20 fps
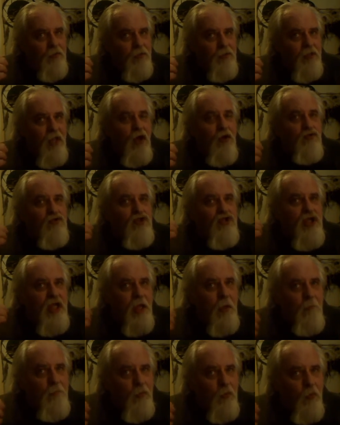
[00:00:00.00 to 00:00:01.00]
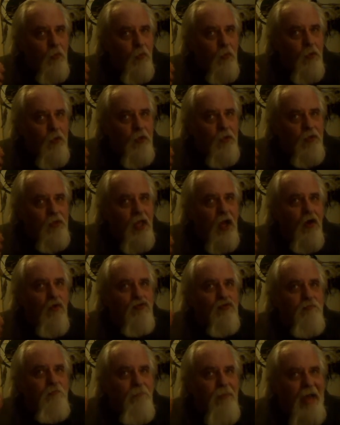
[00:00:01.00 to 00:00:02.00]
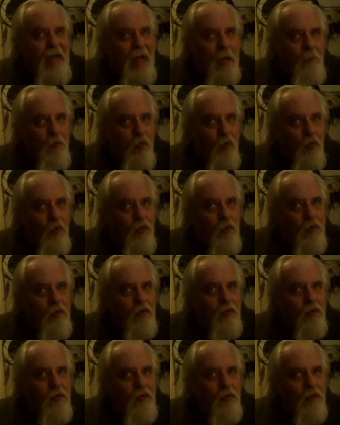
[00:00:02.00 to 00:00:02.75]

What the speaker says: y'all's temple, y'all's Bible,